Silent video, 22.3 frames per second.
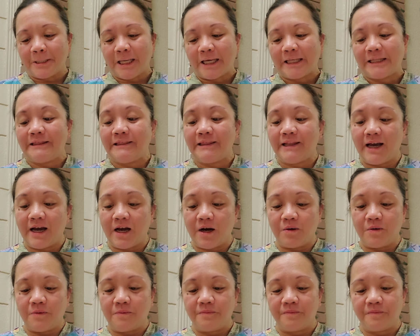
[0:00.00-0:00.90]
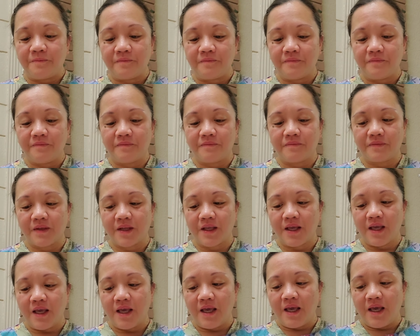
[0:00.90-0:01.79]
Now,
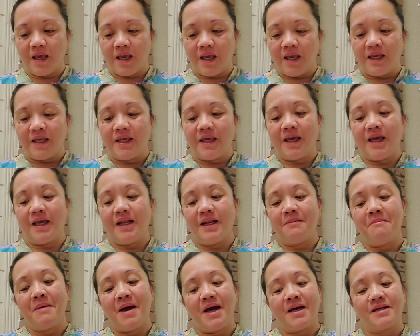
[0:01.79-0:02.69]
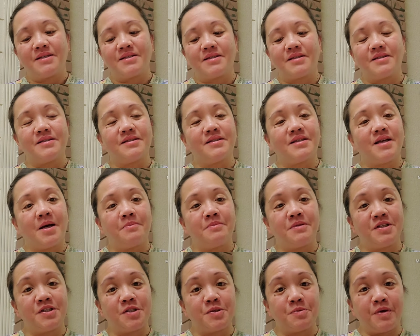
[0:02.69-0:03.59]
can a mask stop
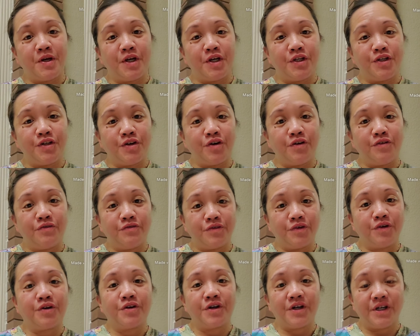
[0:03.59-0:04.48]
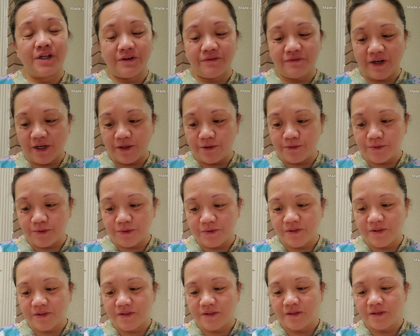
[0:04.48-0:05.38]
the spread of
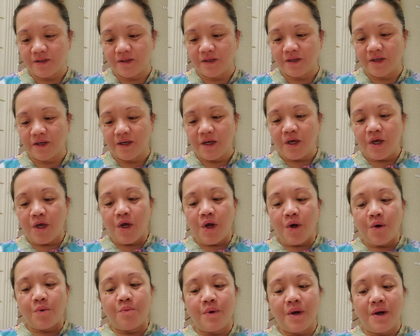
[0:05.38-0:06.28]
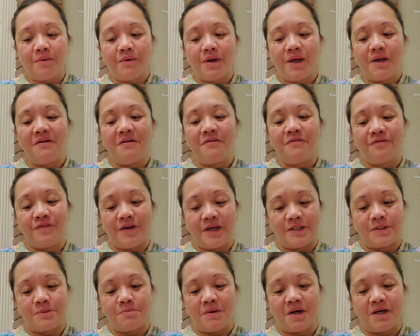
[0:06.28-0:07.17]
coronavirus? Wearing
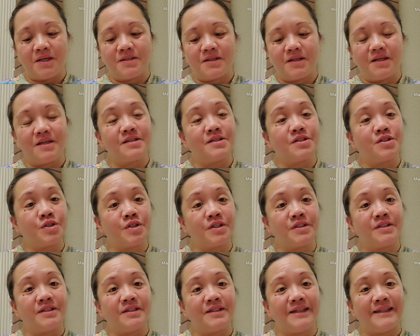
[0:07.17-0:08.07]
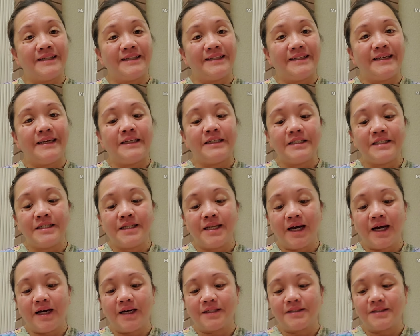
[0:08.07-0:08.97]
face mask is certainly
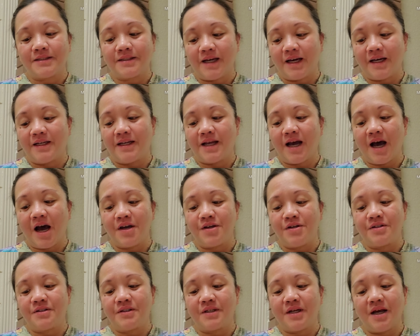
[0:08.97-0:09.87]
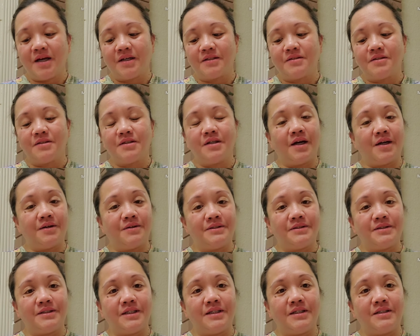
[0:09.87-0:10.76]
not an ironclad
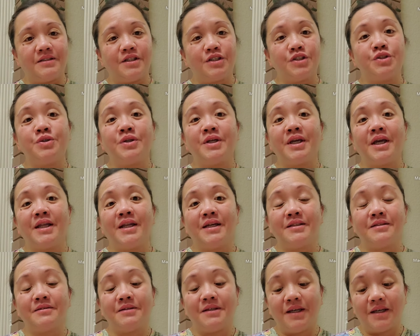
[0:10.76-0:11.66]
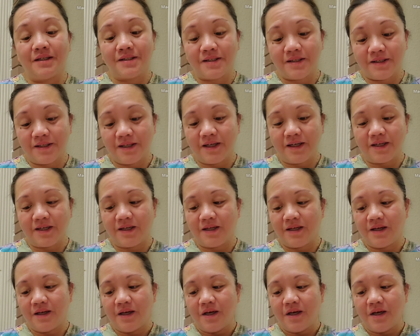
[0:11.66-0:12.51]
guarantee that you cannot get sick.